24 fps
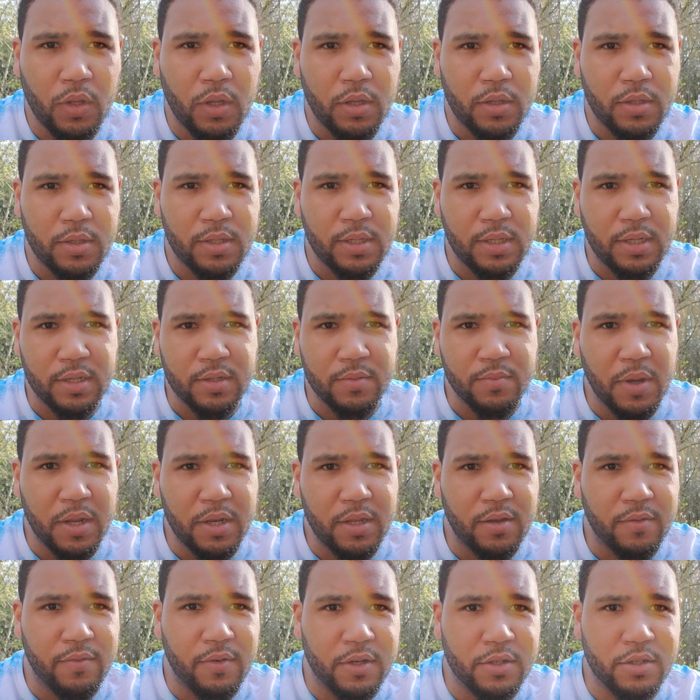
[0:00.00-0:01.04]
See, because many
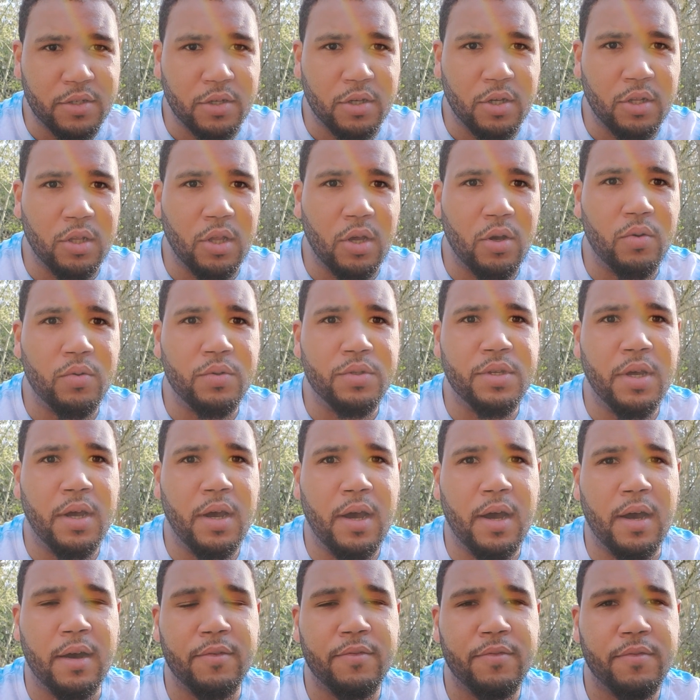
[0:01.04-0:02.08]
of us are closed
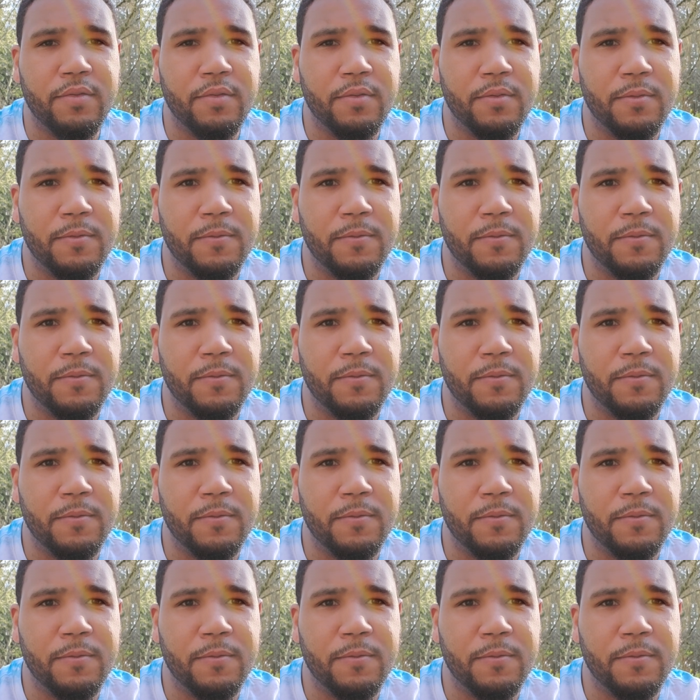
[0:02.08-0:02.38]
off.